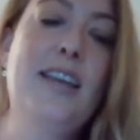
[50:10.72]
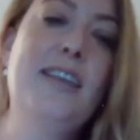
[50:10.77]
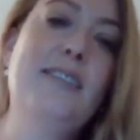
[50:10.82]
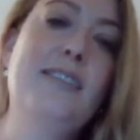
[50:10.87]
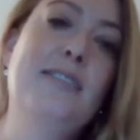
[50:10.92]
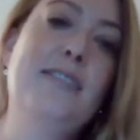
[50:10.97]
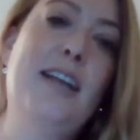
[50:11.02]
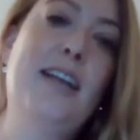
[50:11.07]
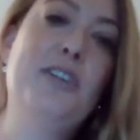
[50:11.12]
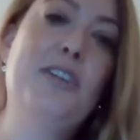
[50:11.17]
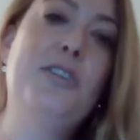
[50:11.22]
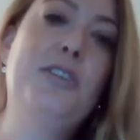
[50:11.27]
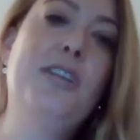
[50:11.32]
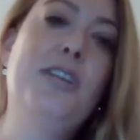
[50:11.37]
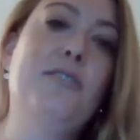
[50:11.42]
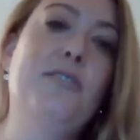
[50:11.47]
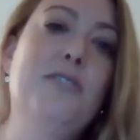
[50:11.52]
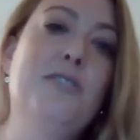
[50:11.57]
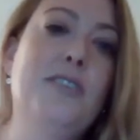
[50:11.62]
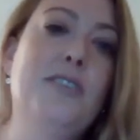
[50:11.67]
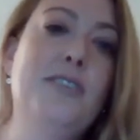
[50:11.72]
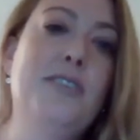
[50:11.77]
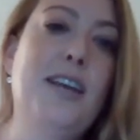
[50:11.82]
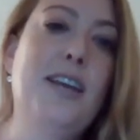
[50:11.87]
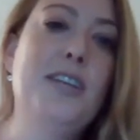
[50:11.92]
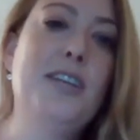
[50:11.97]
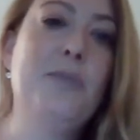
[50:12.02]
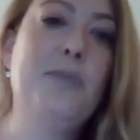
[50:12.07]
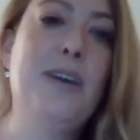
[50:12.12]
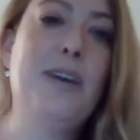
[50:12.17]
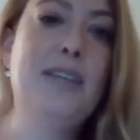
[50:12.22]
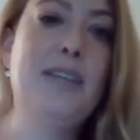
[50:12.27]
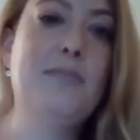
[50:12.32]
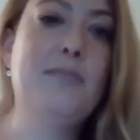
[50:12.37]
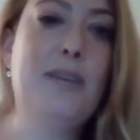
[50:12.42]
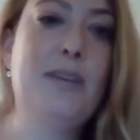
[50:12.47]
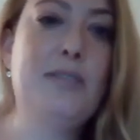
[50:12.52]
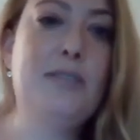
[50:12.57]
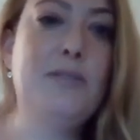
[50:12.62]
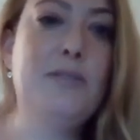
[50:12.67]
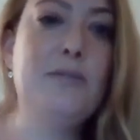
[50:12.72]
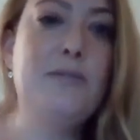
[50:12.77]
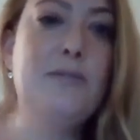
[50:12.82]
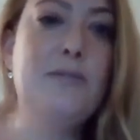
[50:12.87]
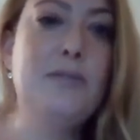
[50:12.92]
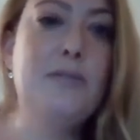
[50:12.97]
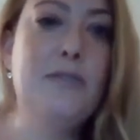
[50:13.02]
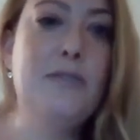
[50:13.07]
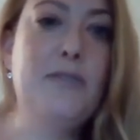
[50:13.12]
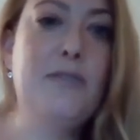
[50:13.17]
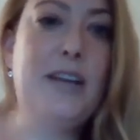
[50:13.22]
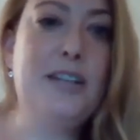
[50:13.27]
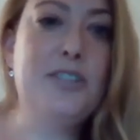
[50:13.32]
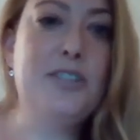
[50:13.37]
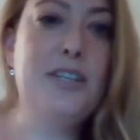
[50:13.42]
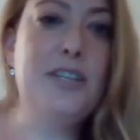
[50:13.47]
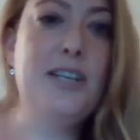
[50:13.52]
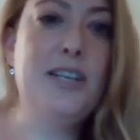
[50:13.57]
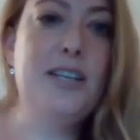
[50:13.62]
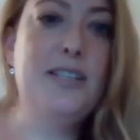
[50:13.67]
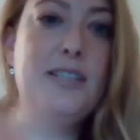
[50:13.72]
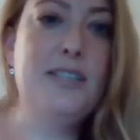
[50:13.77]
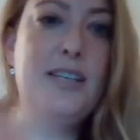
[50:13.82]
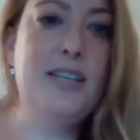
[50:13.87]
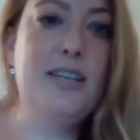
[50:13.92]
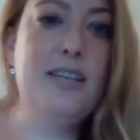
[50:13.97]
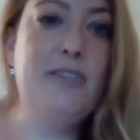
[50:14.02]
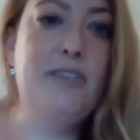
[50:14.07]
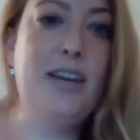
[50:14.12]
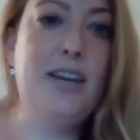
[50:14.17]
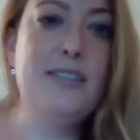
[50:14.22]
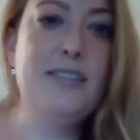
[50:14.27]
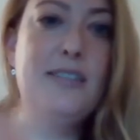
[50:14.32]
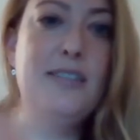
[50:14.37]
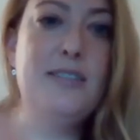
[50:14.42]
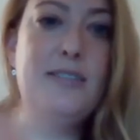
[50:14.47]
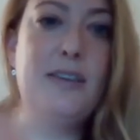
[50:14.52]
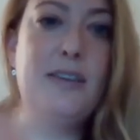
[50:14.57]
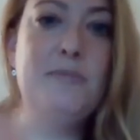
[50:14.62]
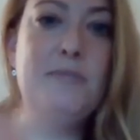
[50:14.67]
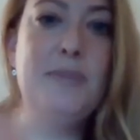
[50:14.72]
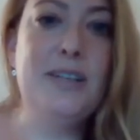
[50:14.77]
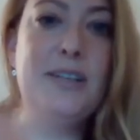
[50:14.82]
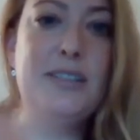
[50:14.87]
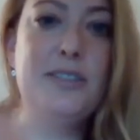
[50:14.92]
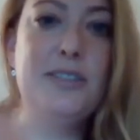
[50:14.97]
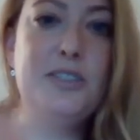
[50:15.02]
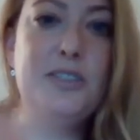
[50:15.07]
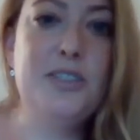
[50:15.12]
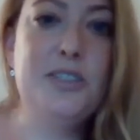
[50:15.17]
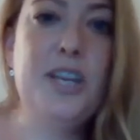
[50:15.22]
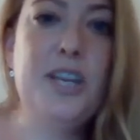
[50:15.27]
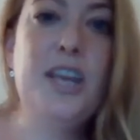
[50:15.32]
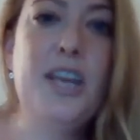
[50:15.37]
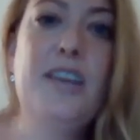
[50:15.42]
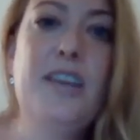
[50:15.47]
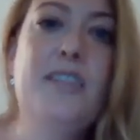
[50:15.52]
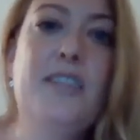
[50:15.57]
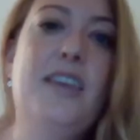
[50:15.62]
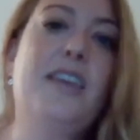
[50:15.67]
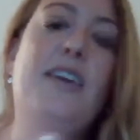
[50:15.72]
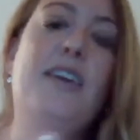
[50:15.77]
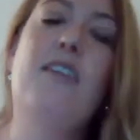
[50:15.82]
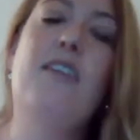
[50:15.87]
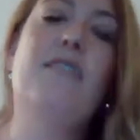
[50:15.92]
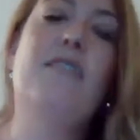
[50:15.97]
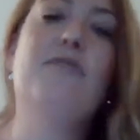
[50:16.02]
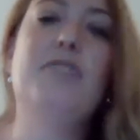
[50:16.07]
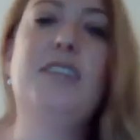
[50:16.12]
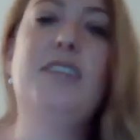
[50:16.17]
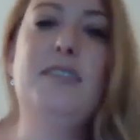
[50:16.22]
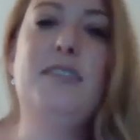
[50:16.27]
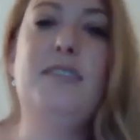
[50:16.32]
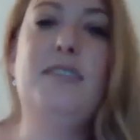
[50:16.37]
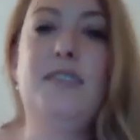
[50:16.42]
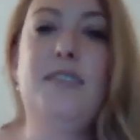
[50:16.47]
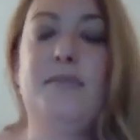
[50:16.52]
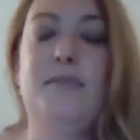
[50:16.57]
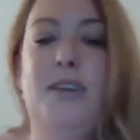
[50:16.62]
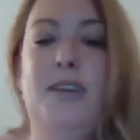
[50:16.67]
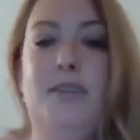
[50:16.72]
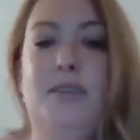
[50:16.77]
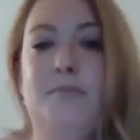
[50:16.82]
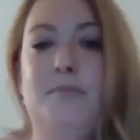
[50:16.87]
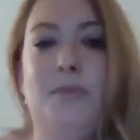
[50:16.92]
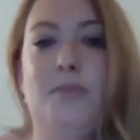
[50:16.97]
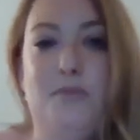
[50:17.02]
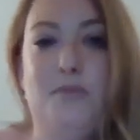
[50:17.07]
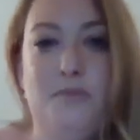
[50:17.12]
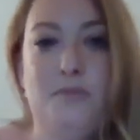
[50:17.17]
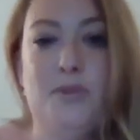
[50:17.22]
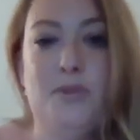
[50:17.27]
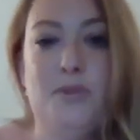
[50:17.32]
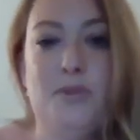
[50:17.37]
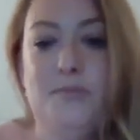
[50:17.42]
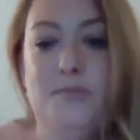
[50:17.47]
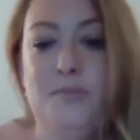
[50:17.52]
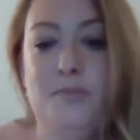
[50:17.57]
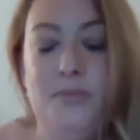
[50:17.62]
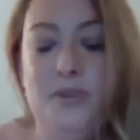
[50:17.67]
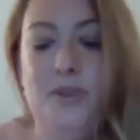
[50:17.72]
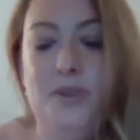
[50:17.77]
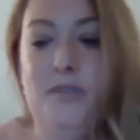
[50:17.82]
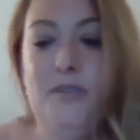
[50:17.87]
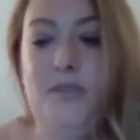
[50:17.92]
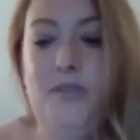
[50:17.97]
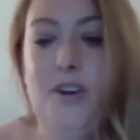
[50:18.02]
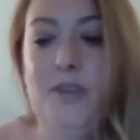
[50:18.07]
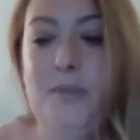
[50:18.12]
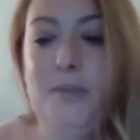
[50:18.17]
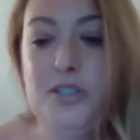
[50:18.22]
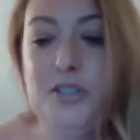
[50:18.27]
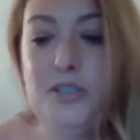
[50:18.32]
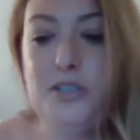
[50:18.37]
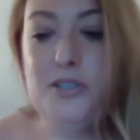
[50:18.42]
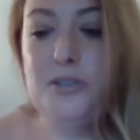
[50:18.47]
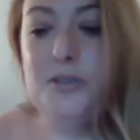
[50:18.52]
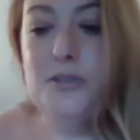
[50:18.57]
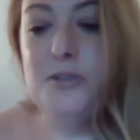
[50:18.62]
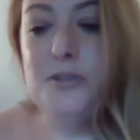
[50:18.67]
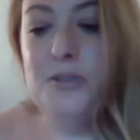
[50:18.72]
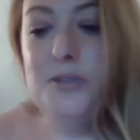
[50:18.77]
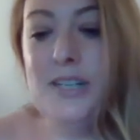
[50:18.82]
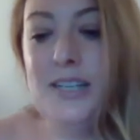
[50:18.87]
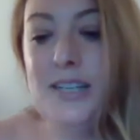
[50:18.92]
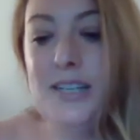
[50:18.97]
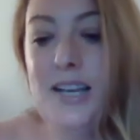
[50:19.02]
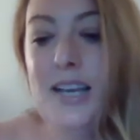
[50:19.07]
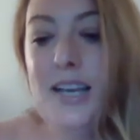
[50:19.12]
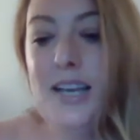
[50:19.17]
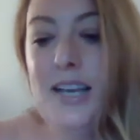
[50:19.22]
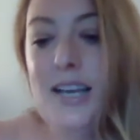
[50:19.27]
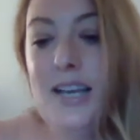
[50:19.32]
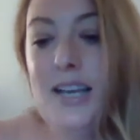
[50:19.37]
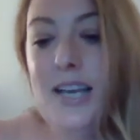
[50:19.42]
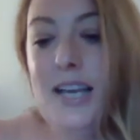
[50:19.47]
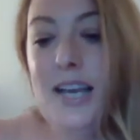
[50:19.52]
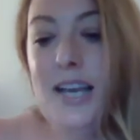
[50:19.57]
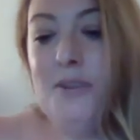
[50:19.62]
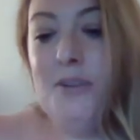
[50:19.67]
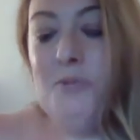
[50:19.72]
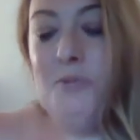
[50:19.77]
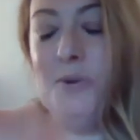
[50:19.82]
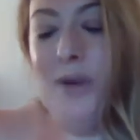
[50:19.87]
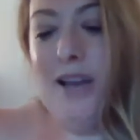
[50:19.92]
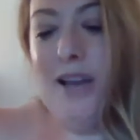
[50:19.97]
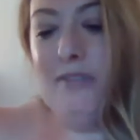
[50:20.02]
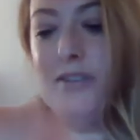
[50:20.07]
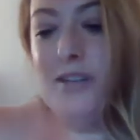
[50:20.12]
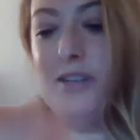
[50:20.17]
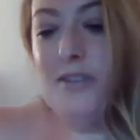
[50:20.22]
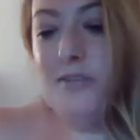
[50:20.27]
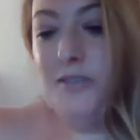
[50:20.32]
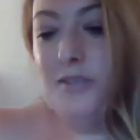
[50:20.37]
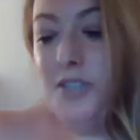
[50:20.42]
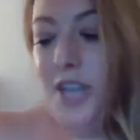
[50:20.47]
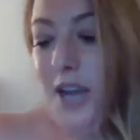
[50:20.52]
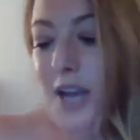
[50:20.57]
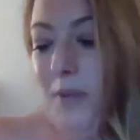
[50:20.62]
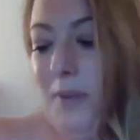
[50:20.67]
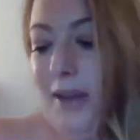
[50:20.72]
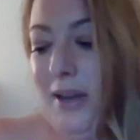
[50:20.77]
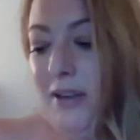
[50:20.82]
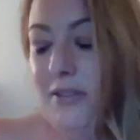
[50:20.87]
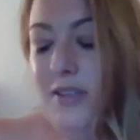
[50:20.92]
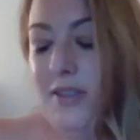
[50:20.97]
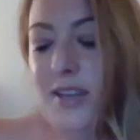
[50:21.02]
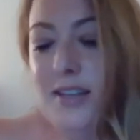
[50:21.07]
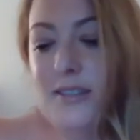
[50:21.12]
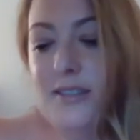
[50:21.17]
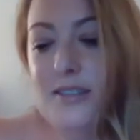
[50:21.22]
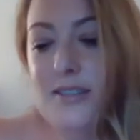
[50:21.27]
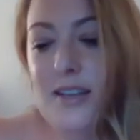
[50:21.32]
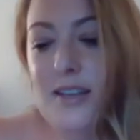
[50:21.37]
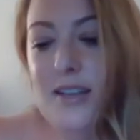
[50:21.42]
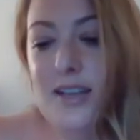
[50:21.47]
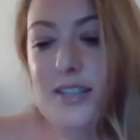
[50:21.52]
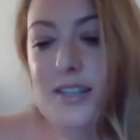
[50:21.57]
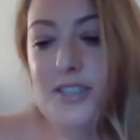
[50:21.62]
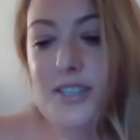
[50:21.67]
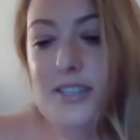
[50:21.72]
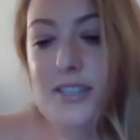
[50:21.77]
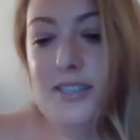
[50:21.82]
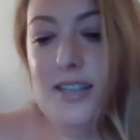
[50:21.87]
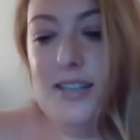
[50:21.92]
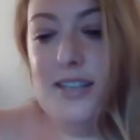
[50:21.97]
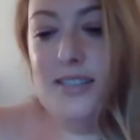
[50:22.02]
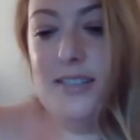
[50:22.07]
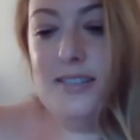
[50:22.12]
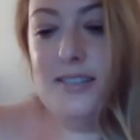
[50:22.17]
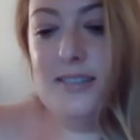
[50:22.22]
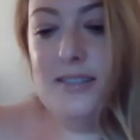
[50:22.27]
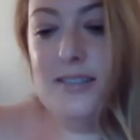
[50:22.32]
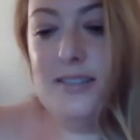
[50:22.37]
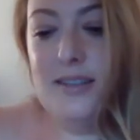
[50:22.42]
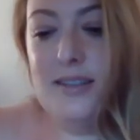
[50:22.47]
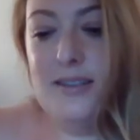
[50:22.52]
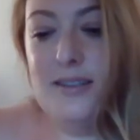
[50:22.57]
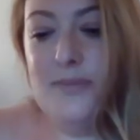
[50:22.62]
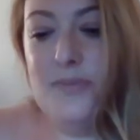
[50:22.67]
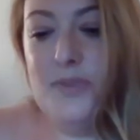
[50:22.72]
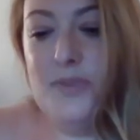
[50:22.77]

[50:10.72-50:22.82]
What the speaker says: And he's actually got to a stage where his muscles have actually deteriorated so much that he can't really move very much at all. And we were having a long chat about things, and he actually said it's